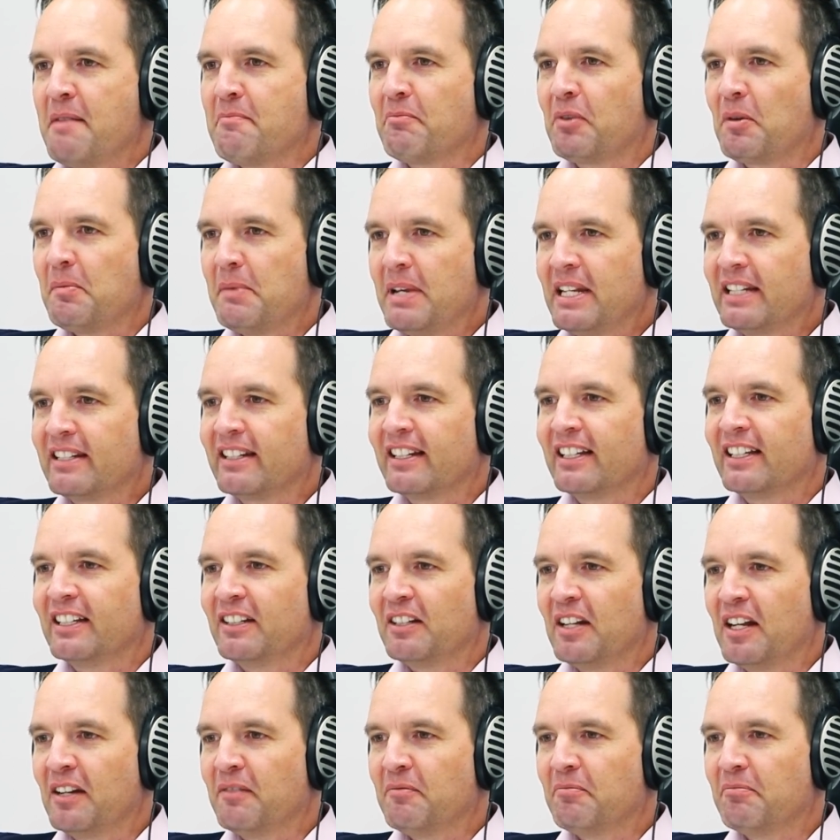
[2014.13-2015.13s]
implementing
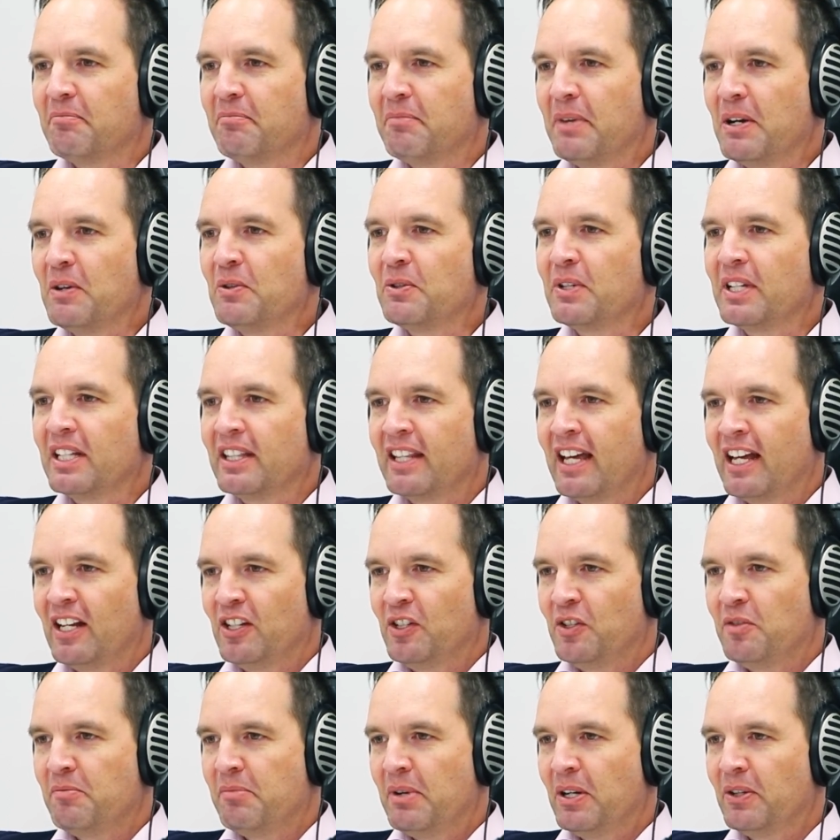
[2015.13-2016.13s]
and building
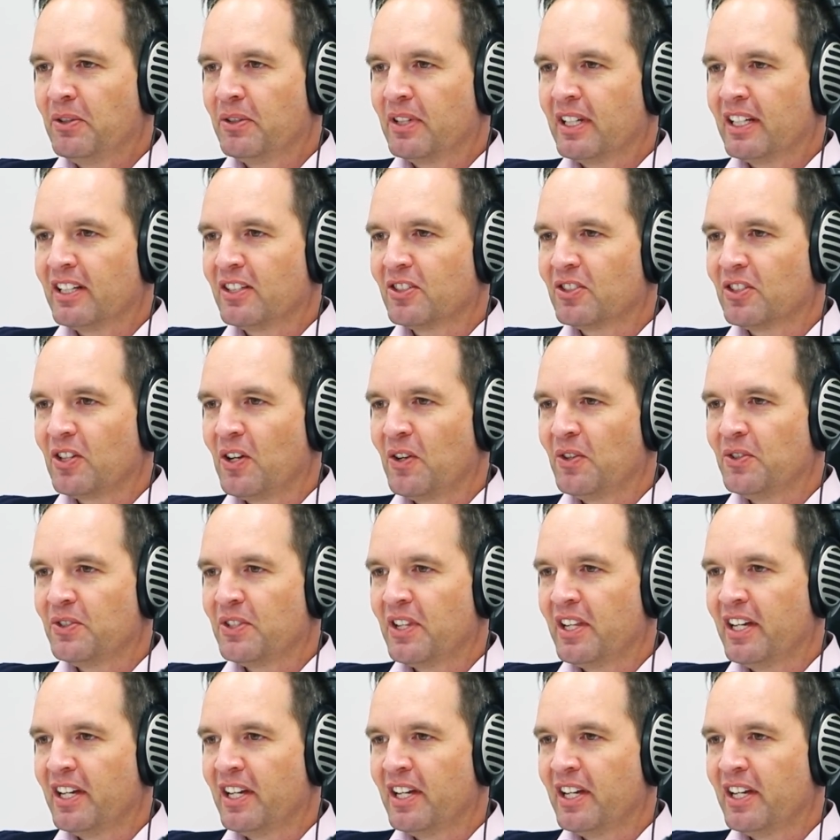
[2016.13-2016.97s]
that new building shows